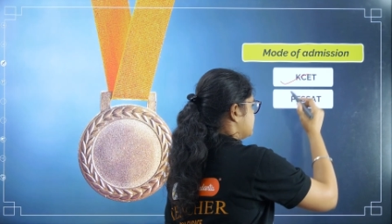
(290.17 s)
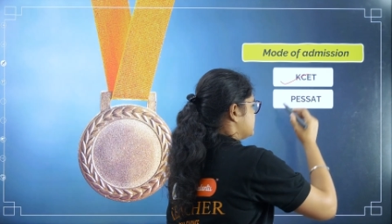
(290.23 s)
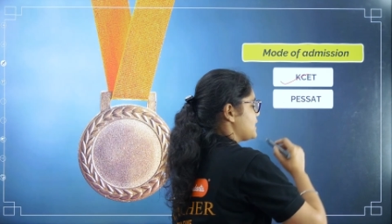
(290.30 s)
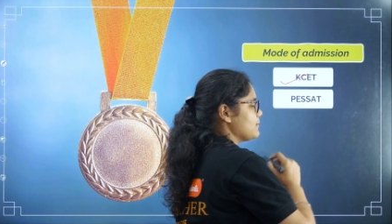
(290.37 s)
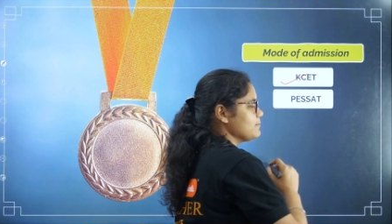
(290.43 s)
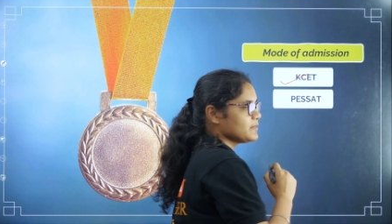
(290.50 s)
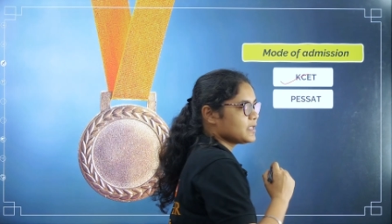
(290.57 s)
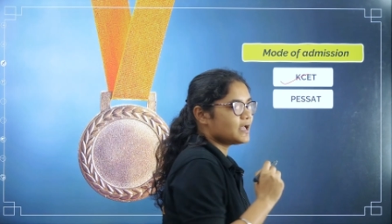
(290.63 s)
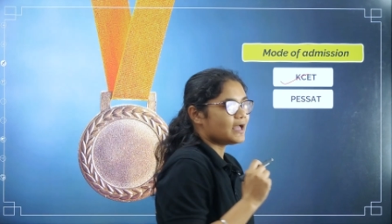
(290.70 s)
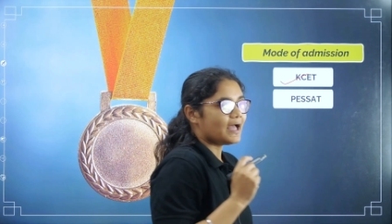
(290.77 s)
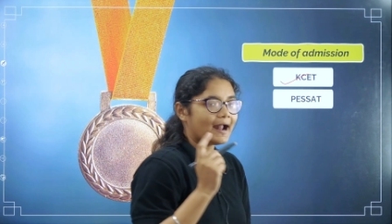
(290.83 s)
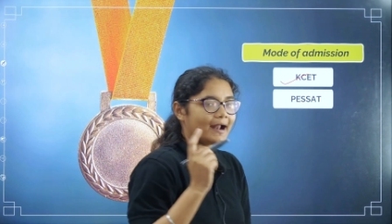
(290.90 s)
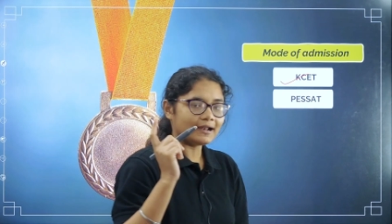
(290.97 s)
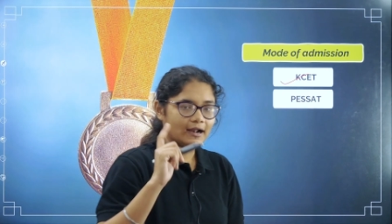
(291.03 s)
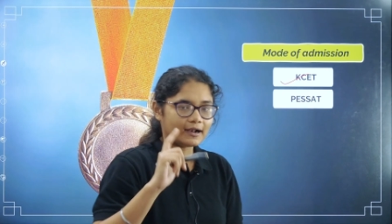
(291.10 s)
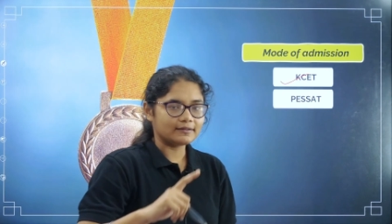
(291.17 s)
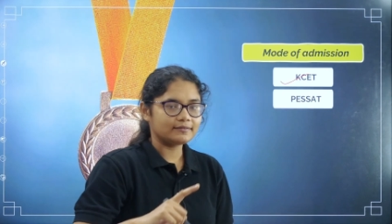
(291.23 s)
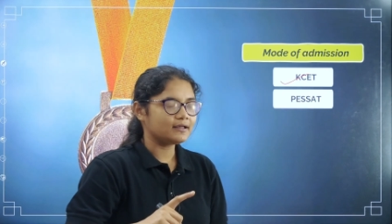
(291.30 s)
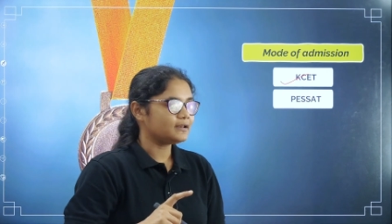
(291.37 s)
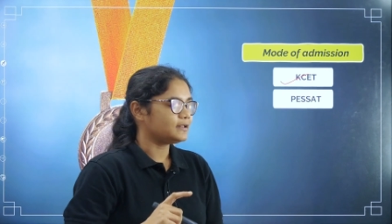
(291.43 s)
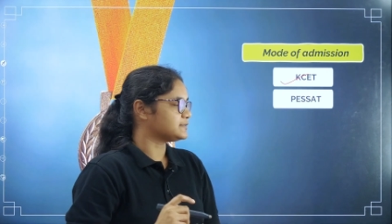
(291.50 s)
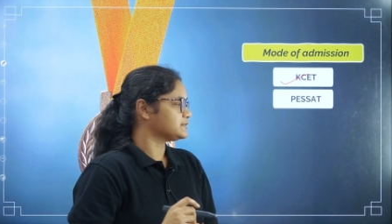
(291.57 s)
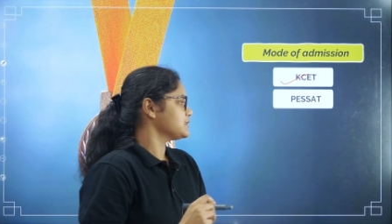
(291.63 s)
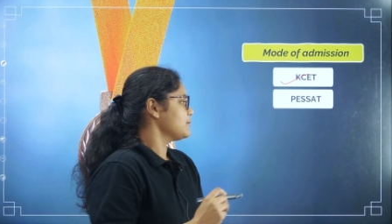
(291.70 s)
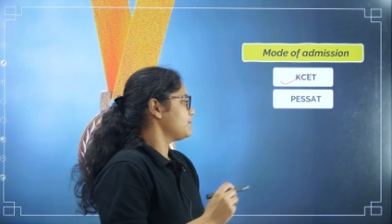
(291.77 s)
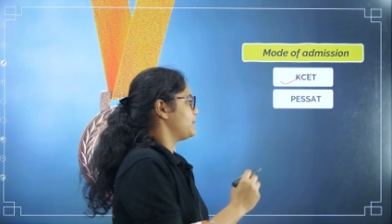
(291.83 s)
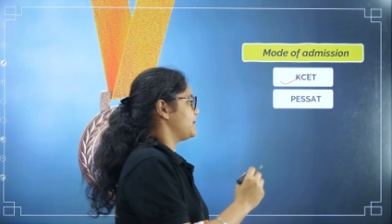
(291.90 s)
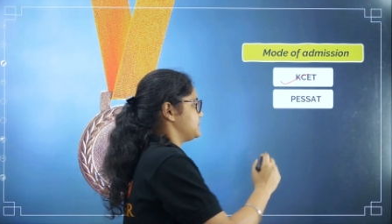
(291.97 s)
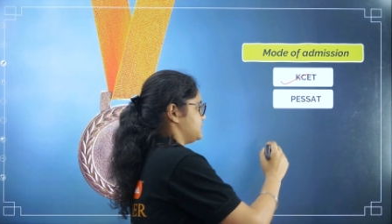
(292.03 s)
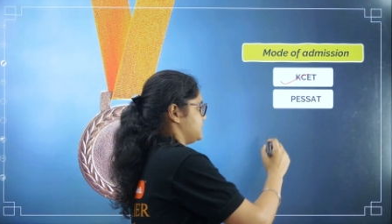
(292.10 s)
exam and another is the
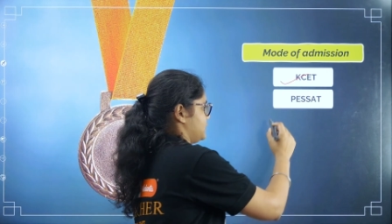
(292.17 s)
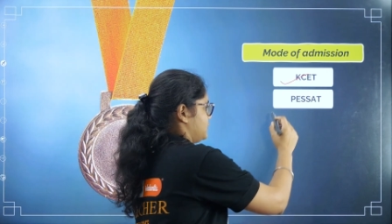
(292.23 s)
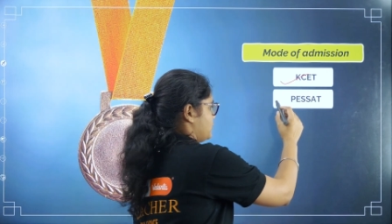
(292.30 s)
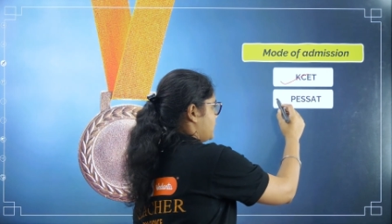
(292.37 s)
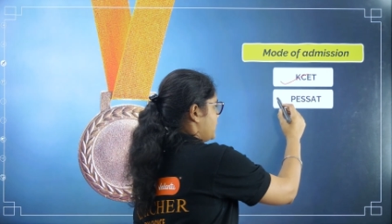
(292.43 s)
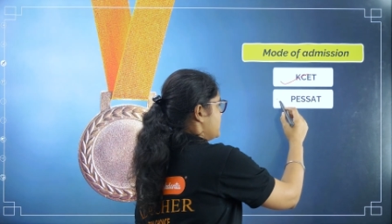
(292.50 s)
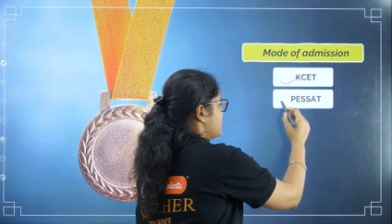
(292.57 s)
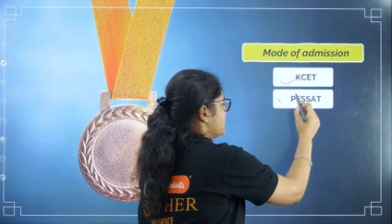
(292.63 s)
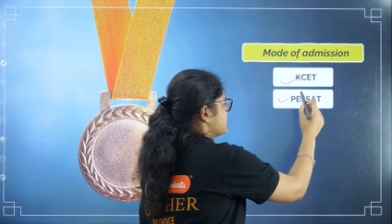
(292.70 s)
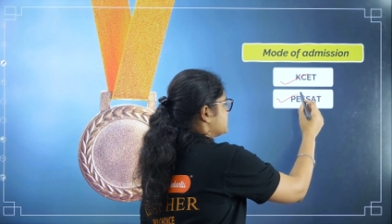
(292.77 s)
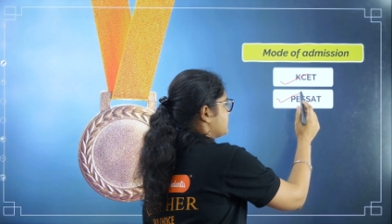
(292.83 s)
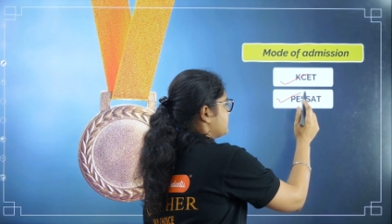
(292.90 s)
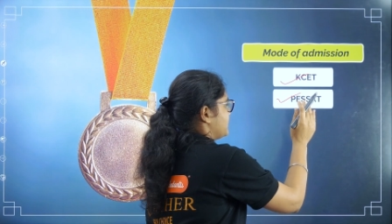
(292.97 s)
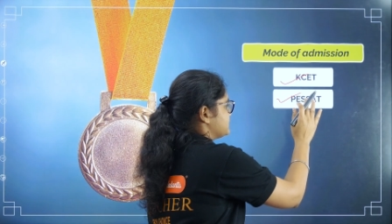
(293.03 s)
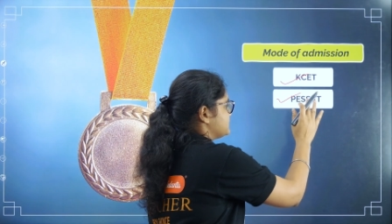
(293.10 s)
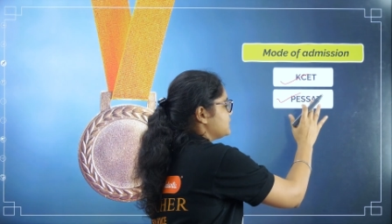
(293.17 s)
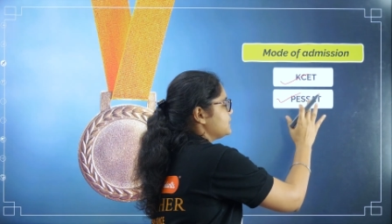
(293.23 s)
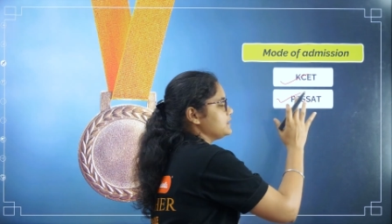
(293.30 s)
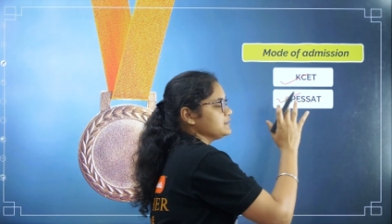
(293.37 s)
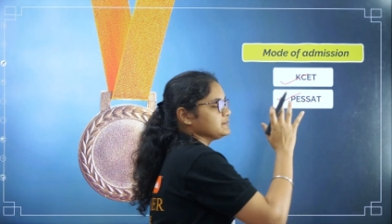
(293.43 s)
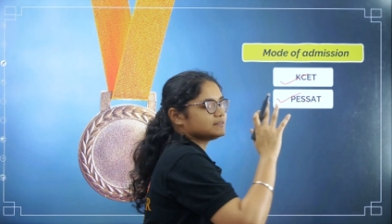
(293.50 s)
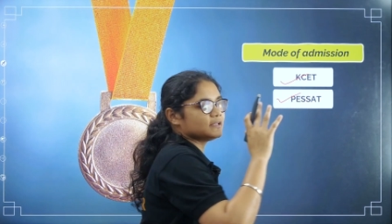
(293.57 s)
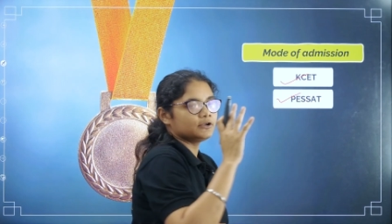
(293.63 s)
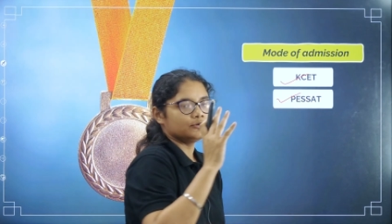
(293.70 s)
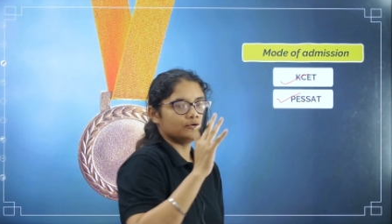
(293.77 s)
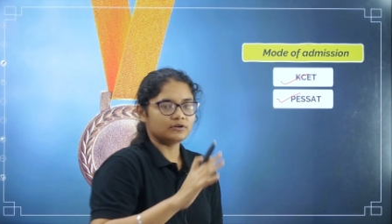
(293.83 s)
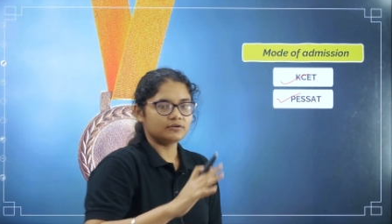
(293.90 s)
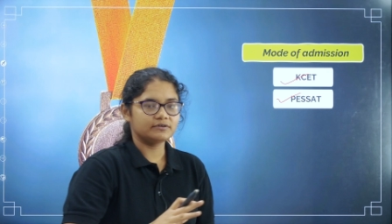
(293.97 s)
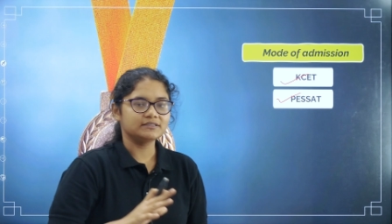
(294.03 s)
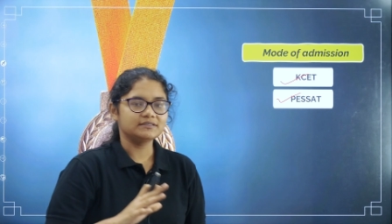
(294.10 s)
PESSAT okay so PESSAT is the
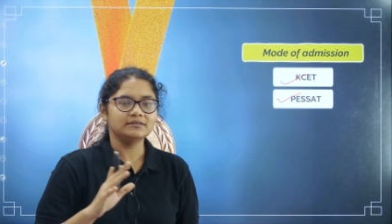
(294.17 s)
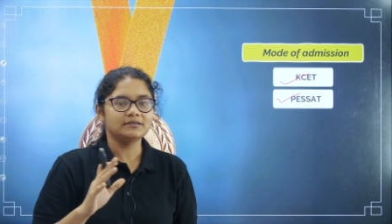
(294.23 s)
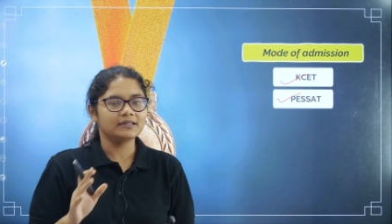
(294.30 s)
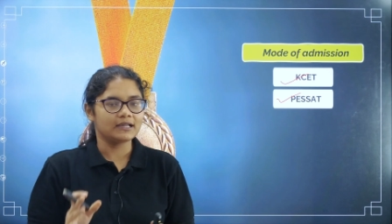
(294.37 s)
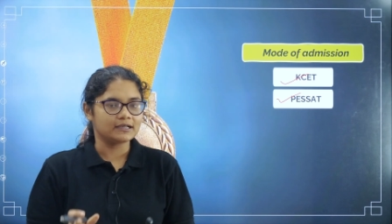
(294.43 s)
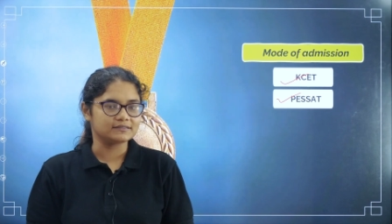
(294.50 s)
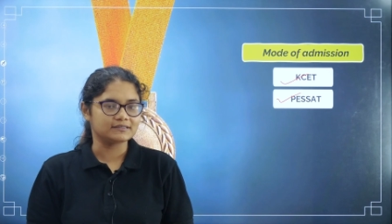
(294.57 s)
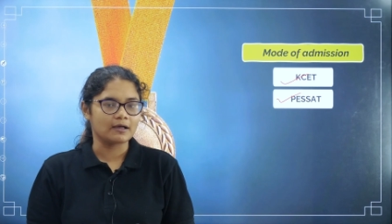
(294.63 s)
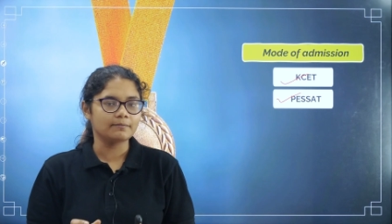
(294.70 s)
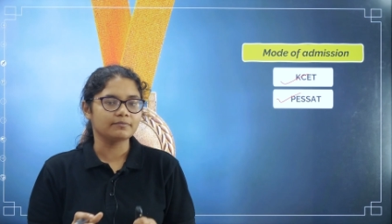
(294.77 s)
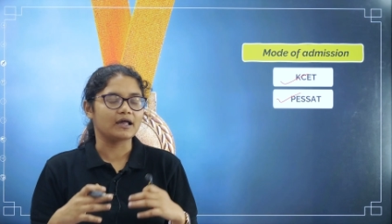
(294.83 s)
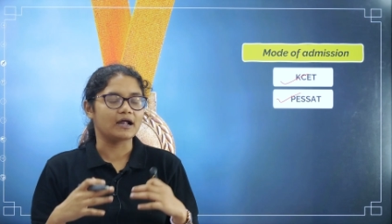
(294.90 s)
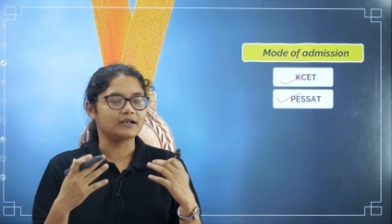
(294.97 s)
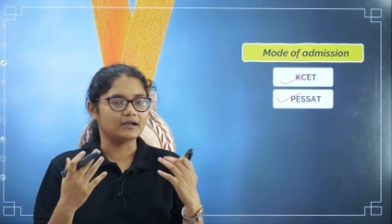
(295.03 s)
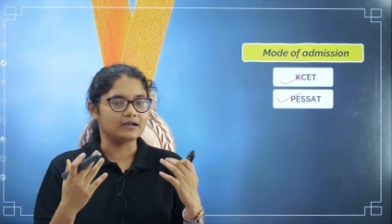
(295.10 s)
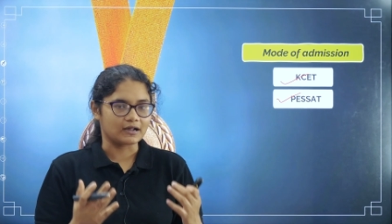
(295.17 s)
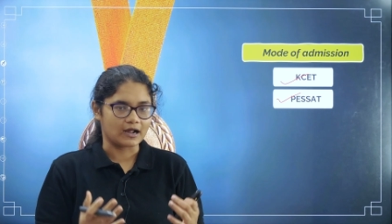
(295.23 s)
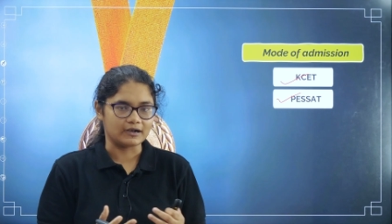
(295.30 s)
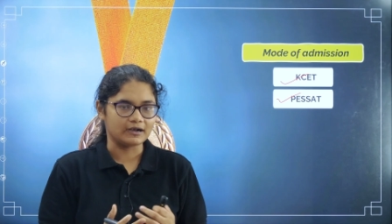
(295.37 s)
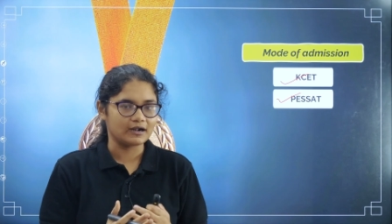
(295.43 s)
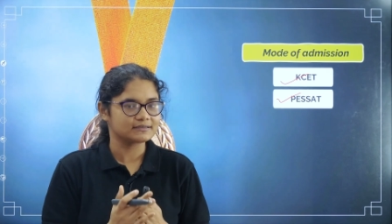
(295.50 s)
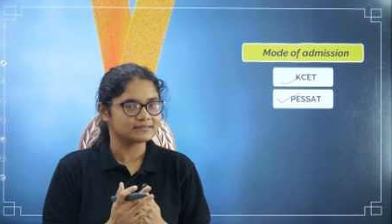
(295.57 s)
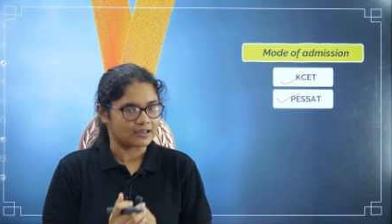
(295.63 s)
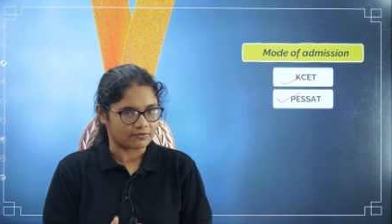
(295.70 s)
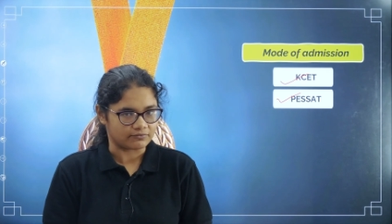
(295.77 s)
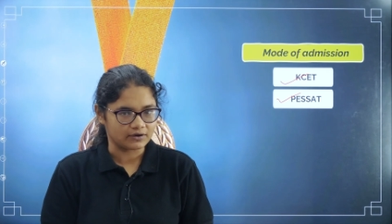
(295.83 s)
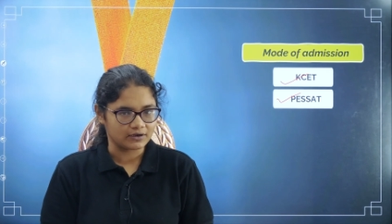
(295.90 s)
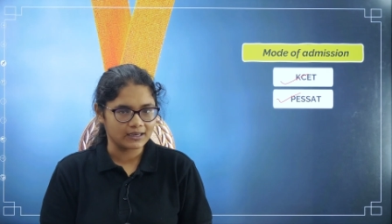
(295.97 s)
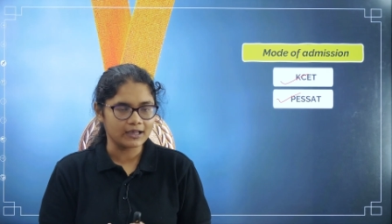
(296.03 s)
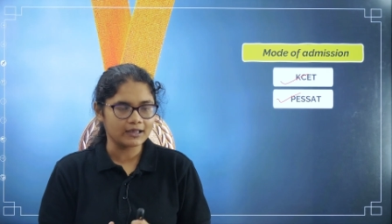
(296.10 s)
university exam that it conducts
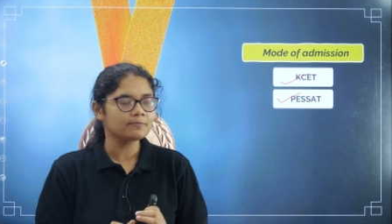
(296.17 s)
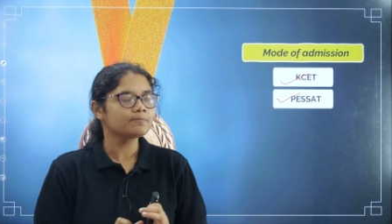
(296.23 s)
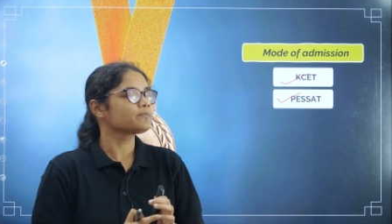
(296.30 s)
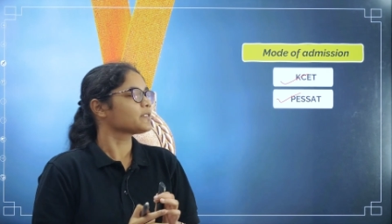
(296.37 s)
every year